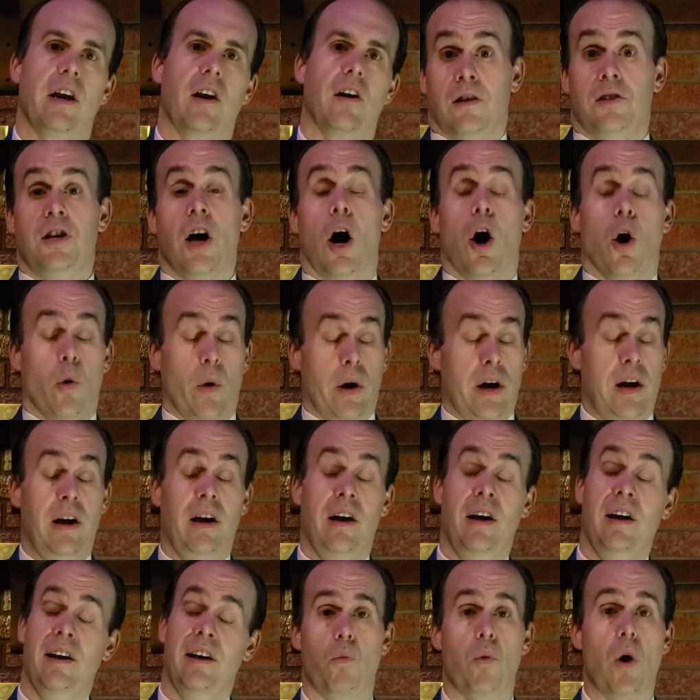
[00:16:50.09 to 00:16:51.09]
So
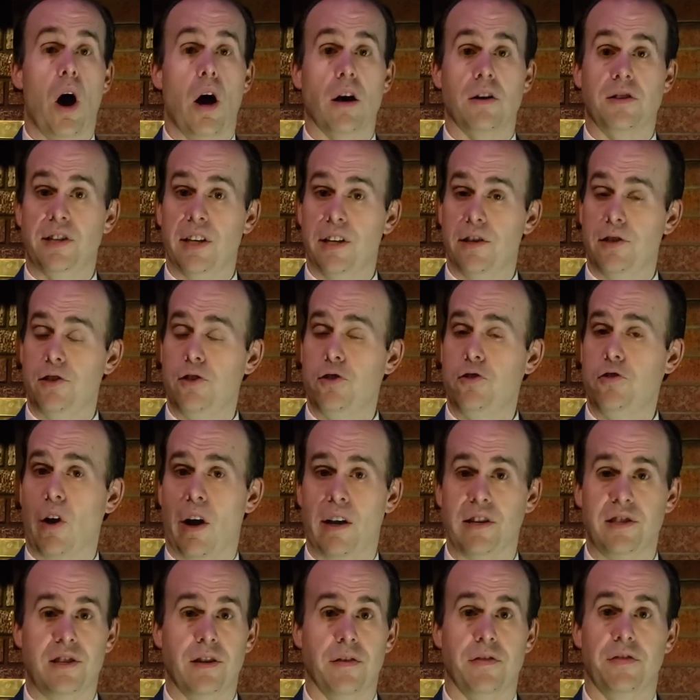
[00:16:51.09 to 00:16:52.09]
Roxas
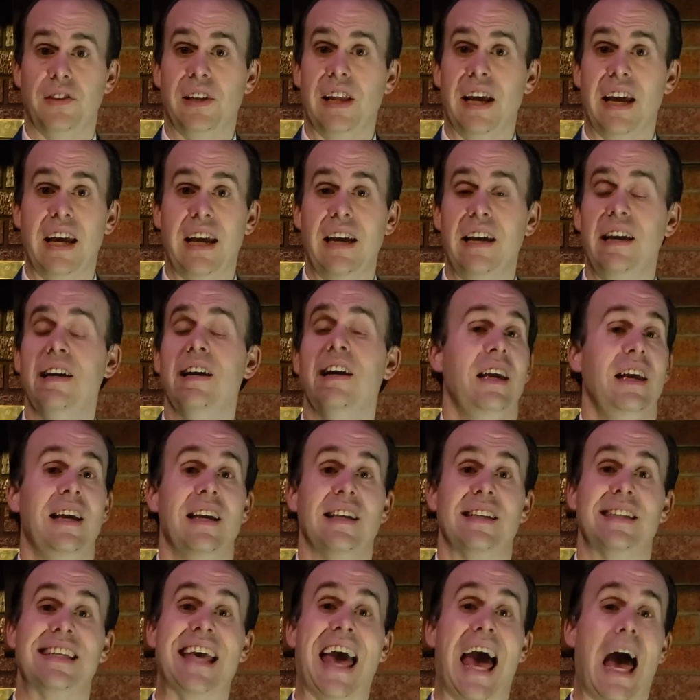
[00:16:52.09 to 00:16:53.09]
tries to flee, he
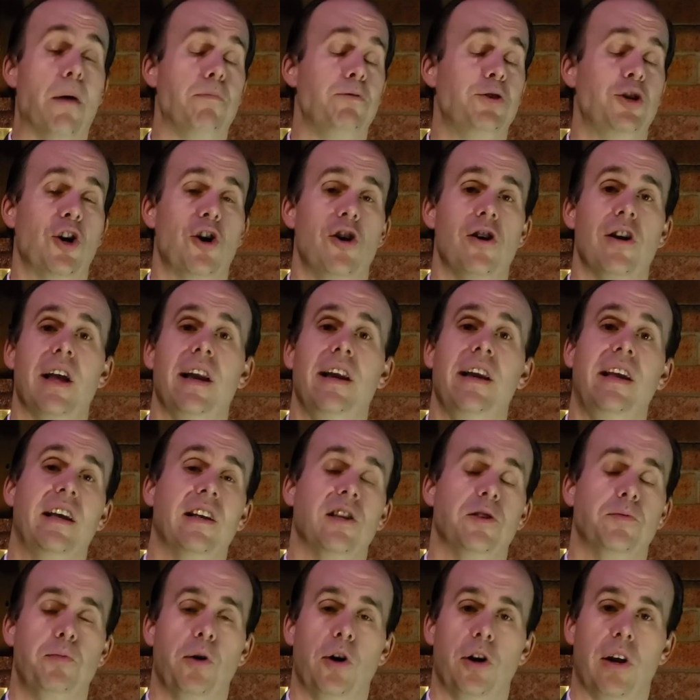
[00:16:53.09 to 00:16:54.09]
gets captured, and he
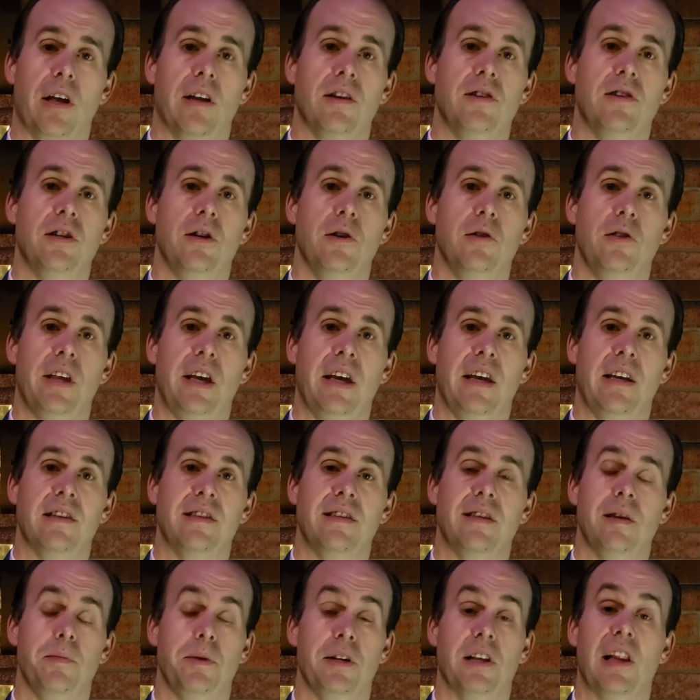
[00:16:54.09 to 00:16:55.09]
gets put into the
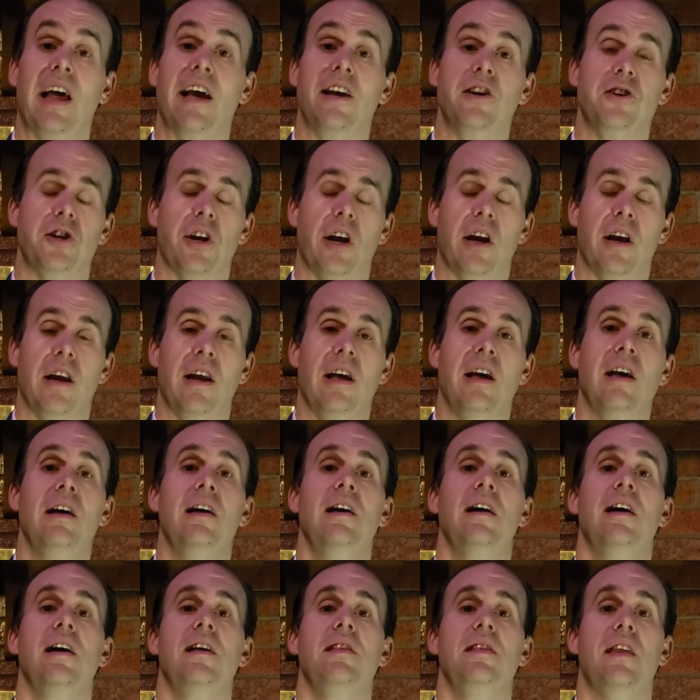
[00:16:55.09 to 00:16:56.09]
simulation
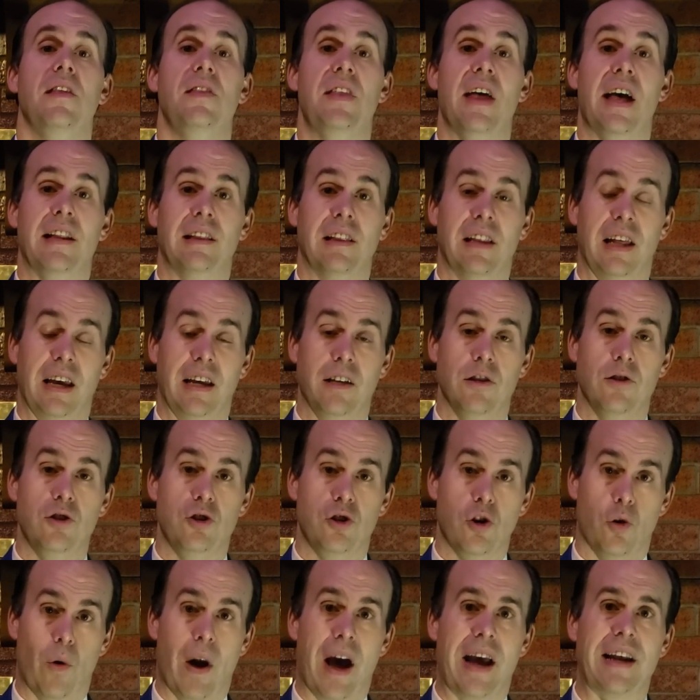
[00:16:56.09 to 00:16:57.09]
that then leads
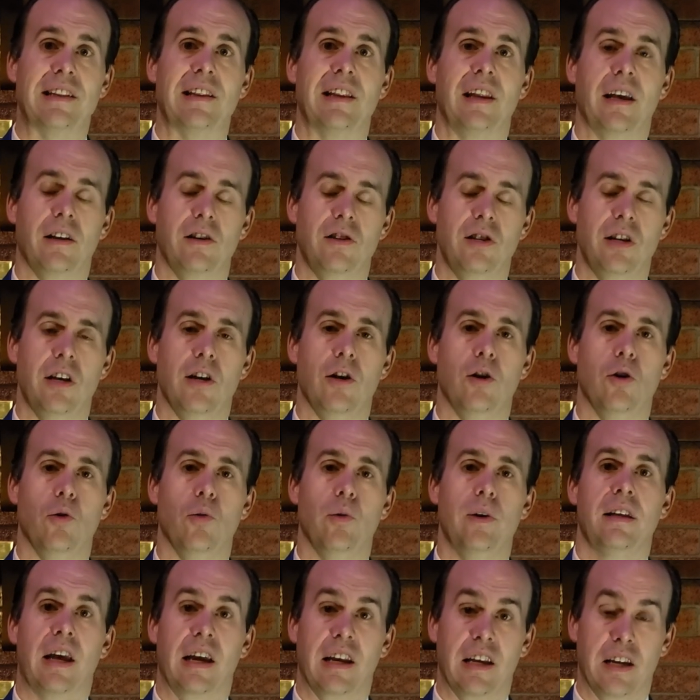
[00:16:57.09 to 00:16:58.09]
directly to
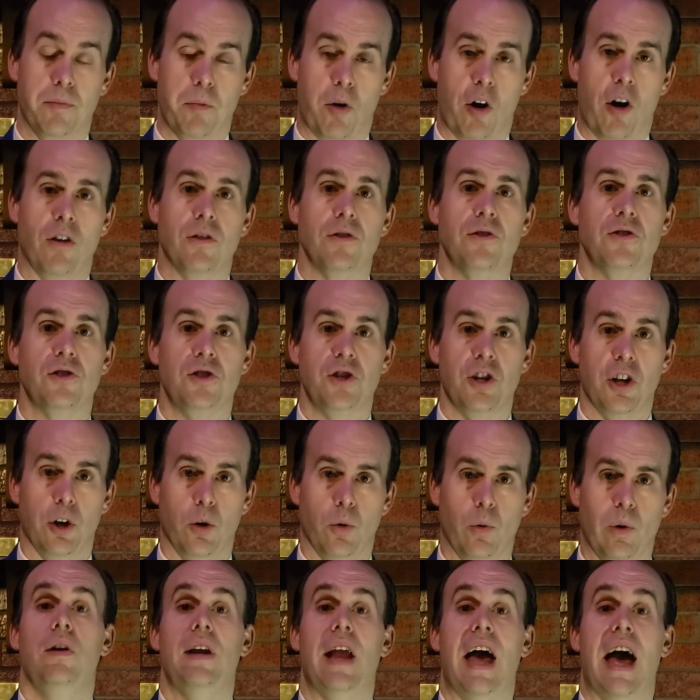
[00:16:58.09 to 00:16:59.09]
Kingdom Hearts 2.
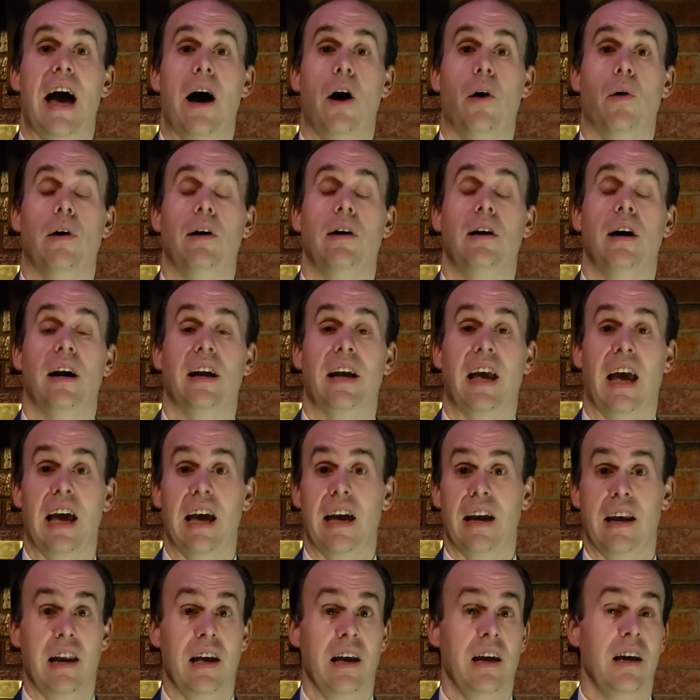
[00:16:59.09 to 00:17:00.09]
Now,
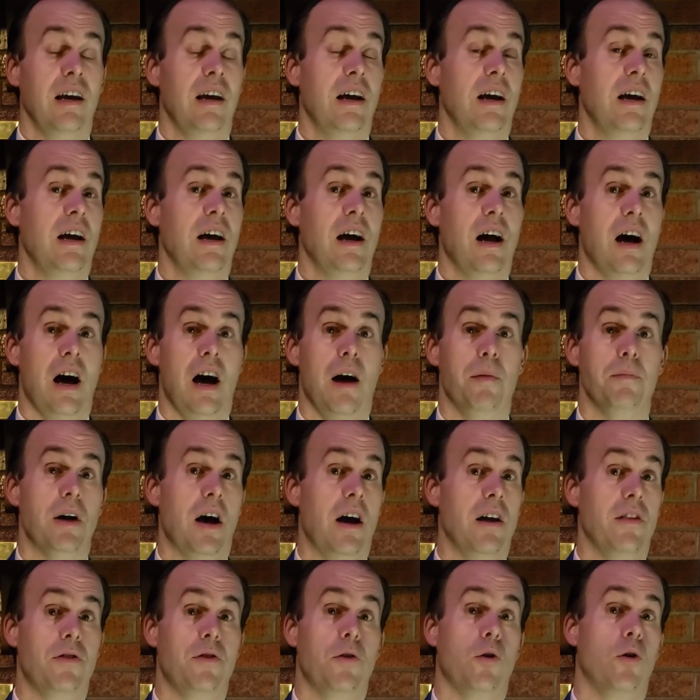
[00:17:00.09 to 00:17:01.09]
again, I'm
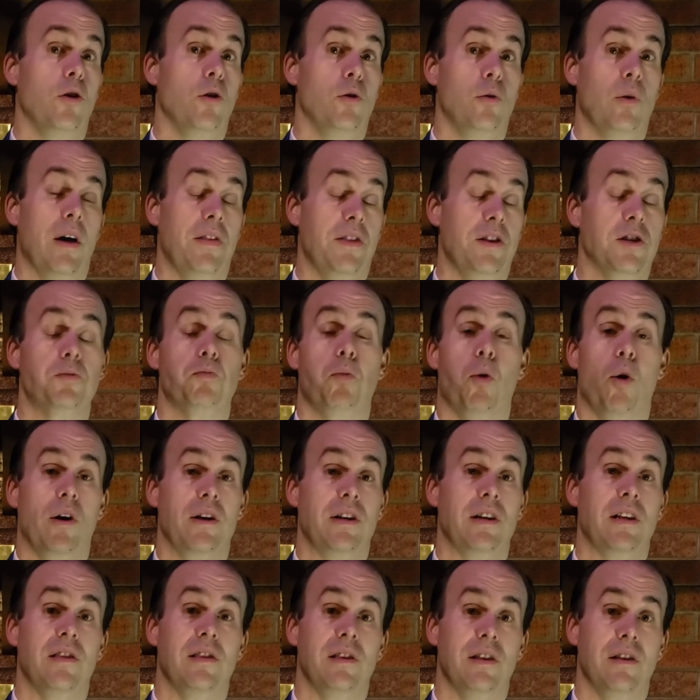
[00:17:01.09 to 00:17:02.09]
not through, at this
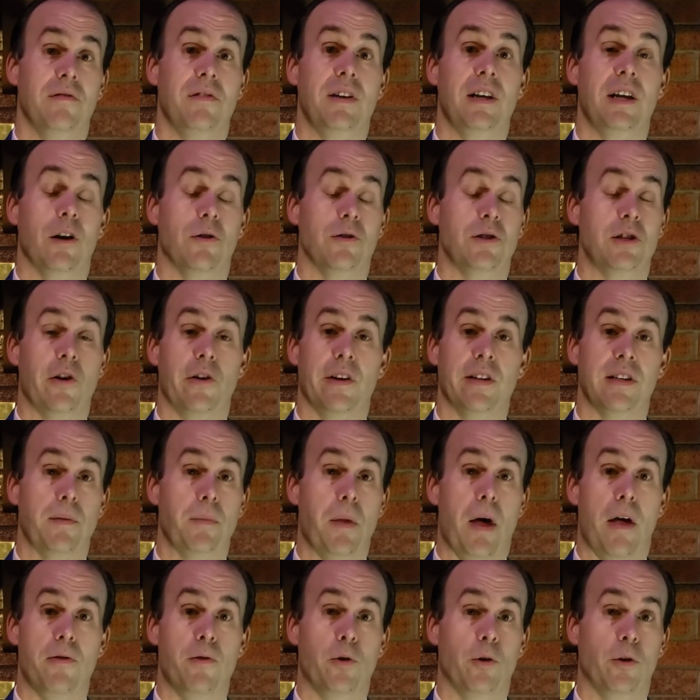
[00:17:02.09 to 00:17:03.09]
point in the video series, I'm
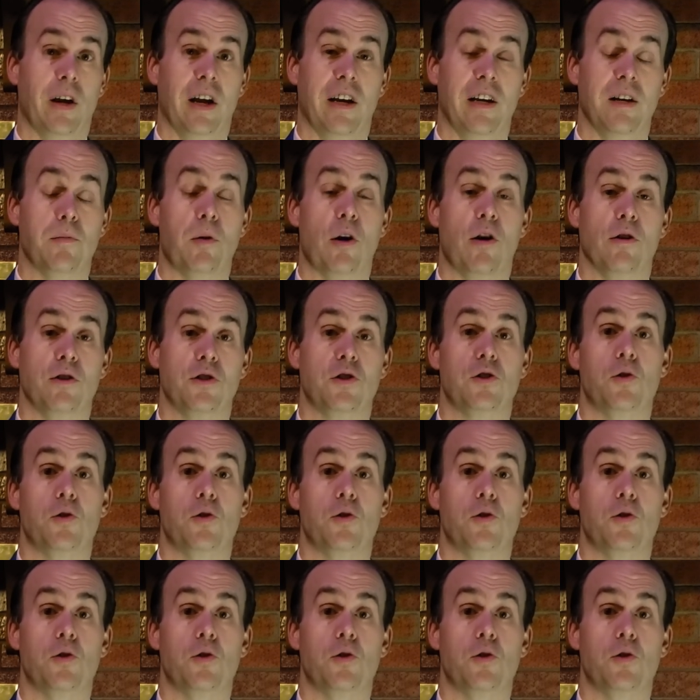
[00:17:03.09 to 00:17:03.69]
not through Kingdom Hearts